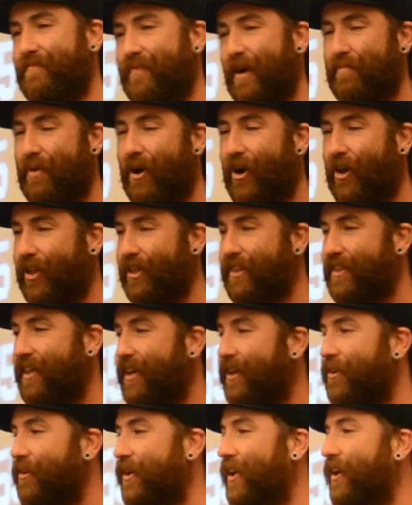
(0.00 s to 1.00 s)
appalling
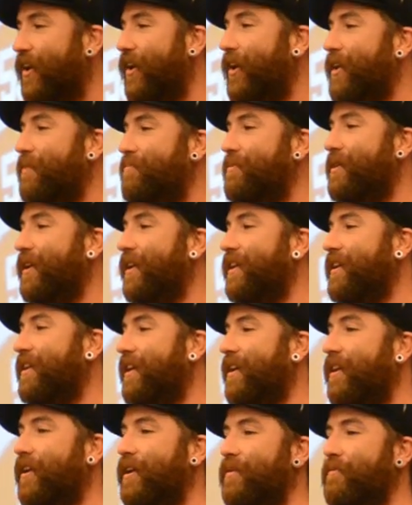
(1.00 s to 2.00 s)
thing going on up in
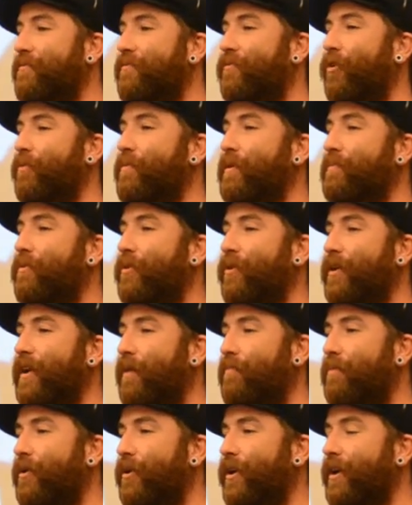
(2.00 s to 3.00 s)
Fort McMurray,
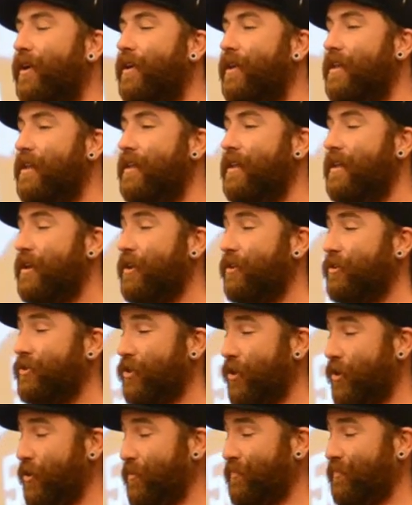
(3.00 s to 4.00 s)
Alberta.
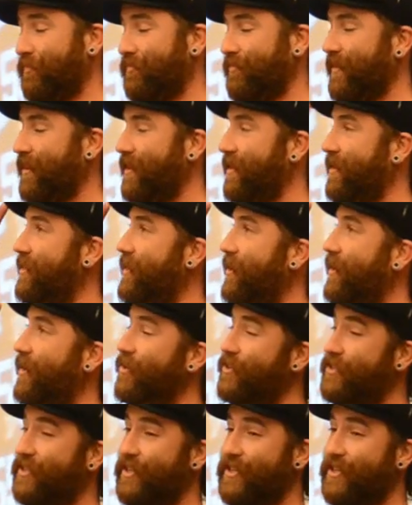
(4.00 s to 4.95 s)
So there's